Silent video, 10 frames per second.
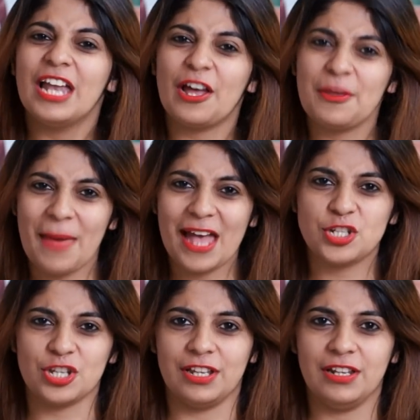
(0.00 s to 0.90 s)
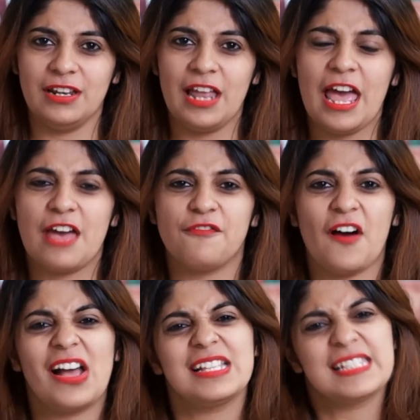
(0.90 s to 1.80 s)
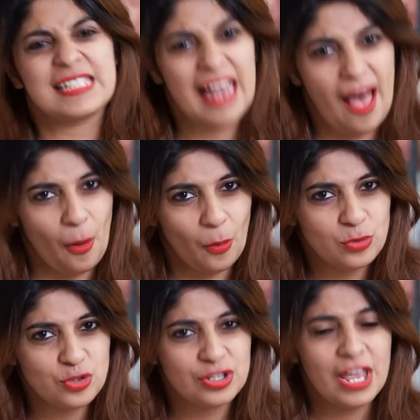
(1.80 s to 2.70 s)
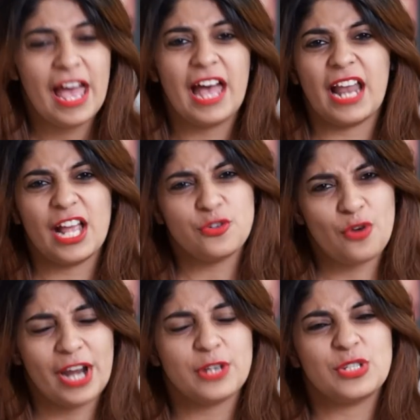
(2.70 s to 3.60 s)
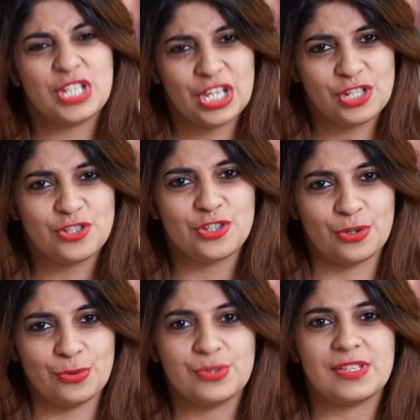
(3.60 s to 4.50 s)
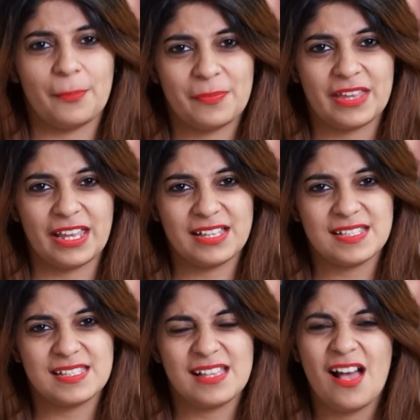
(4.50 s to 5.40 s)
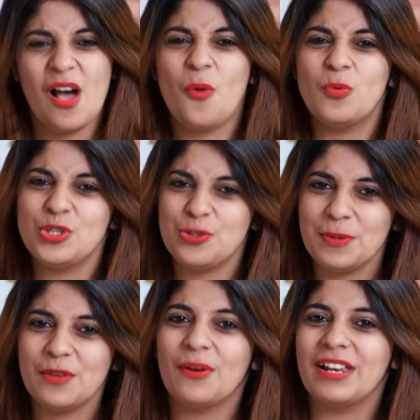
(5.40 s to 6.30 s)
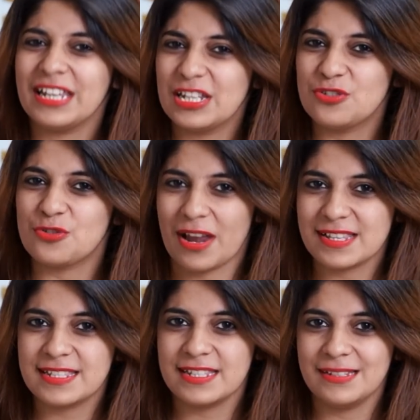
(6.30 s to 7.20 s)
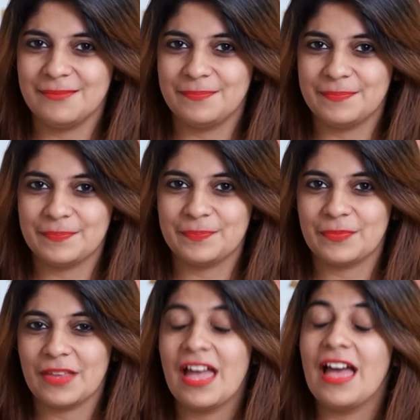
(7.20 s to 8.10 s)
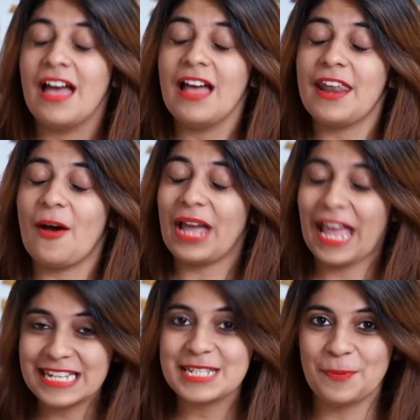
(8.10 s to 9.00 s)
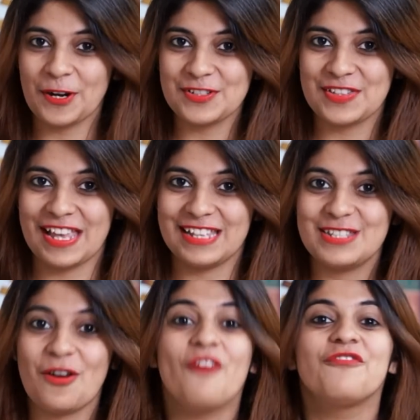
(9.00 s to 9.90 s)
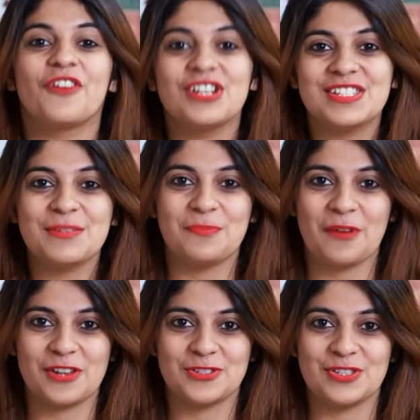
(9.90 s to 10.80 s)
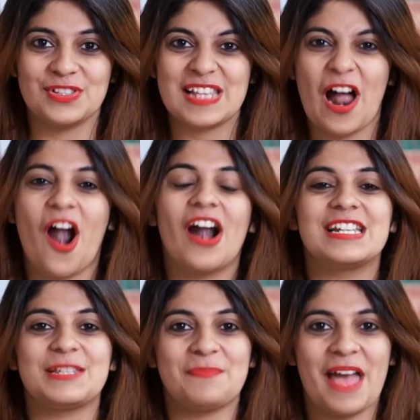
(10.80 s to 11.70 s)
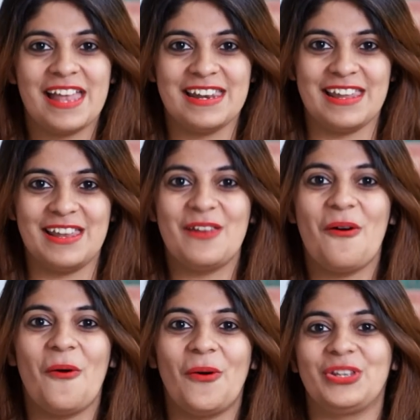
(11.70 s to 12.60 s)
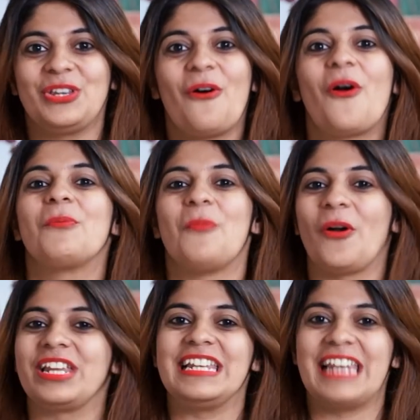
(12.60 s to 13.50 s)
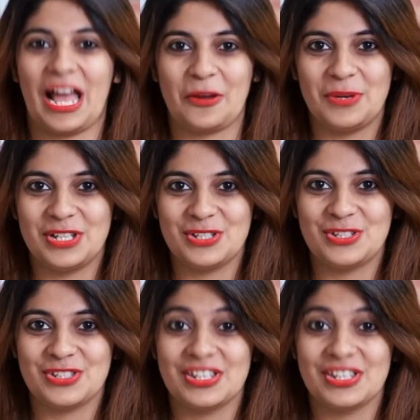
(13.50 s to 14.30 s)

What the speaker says: Now imagine if I slouch and I try to teach you some things, would you be really interested? Now 80% of first impressions are dependent on your body language.